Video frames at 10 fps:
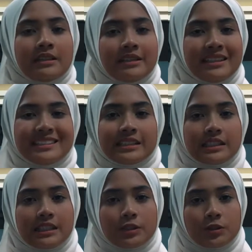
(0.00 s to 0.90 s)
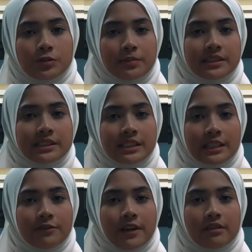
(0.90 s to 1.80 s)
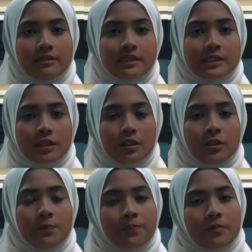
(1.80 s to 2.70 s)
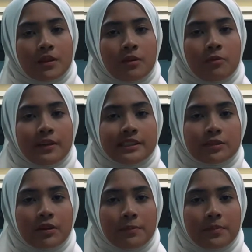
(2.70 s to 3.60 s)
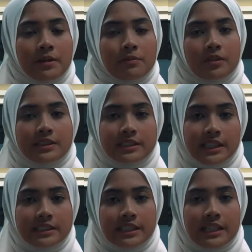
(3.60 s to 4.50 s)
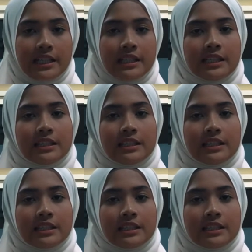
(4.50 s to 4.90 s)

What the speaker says: These need to be saved and restored when swapping process in